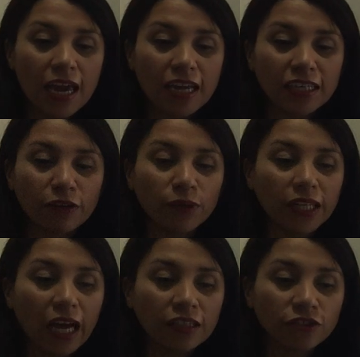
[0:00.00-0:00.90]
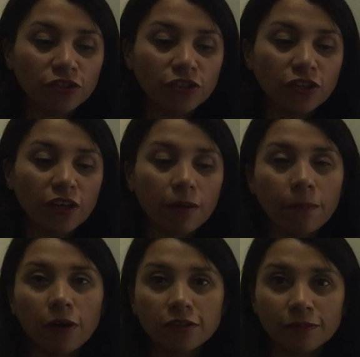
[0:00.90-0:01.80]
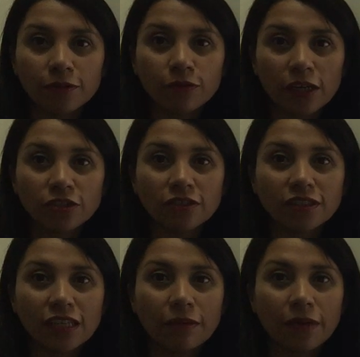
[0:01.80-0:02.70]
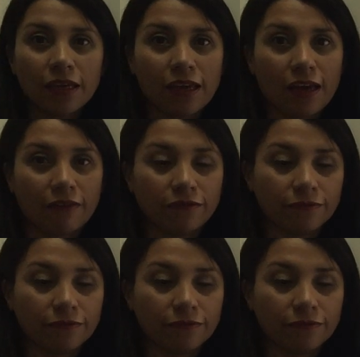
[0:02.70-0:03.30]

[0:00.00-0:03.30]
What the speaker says: and I will answer possible questions they may have